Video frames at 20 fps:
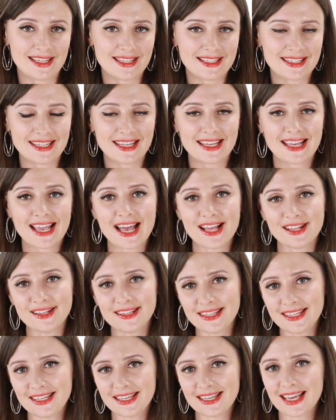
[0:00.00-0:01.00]
easy,
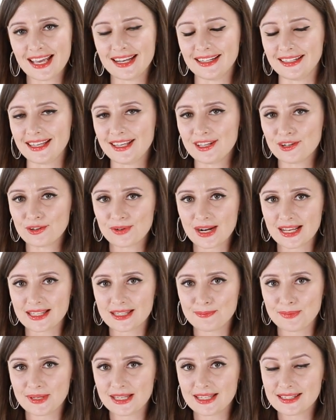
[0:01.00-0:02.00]
healthy, and keto
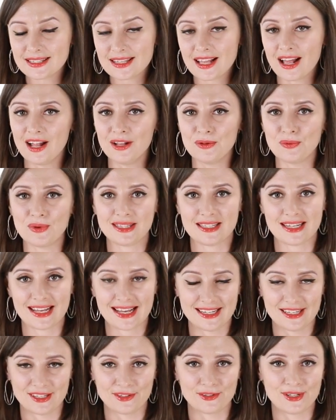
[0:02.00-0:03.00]
recipes, all with
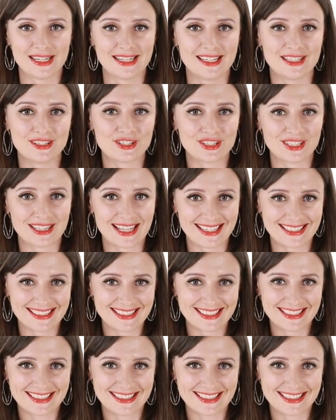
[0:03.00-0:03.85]
10 ingredients or less.